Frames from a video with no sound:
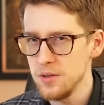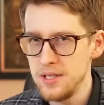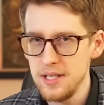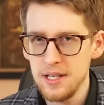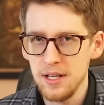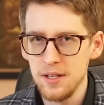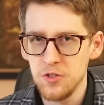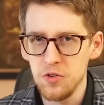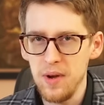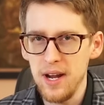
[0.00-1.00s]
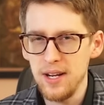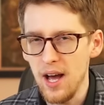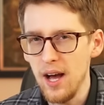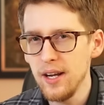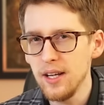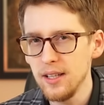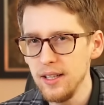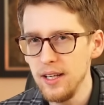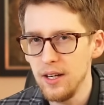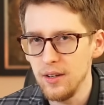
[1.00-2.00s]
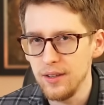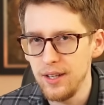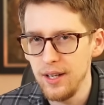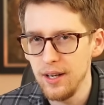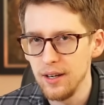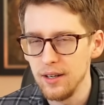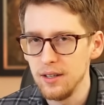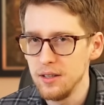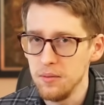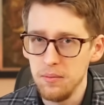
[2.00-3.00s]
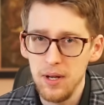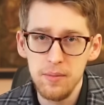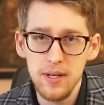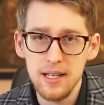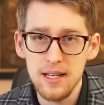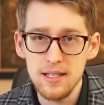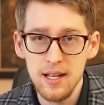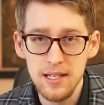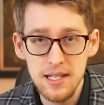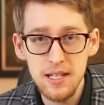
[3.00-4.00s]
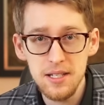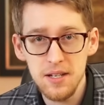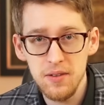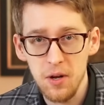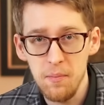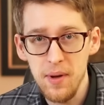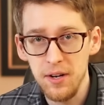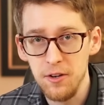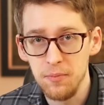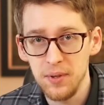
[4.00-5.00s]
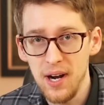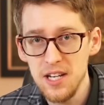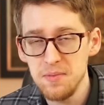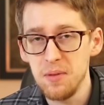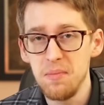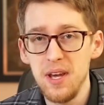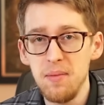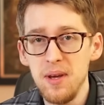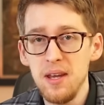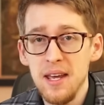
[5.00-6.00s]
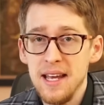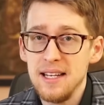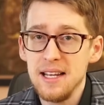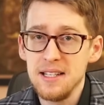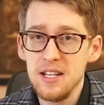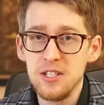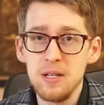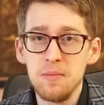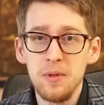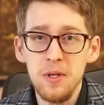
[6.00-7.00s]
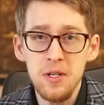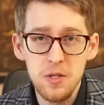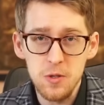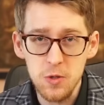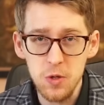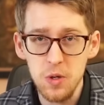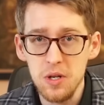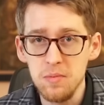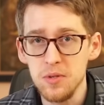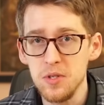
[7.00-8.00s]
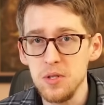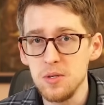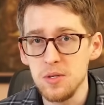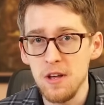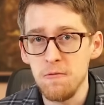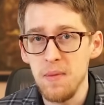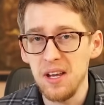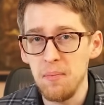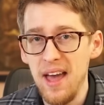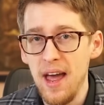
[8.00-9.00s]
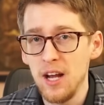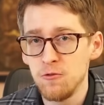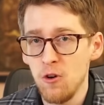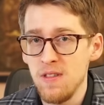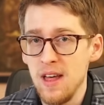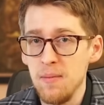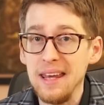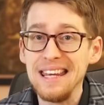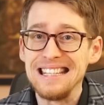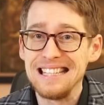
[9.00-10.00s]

details remain unclear here. Maybe Tesla did give a competitive price, but maybe Tesla simply just couldn't produce enough megapacks for them in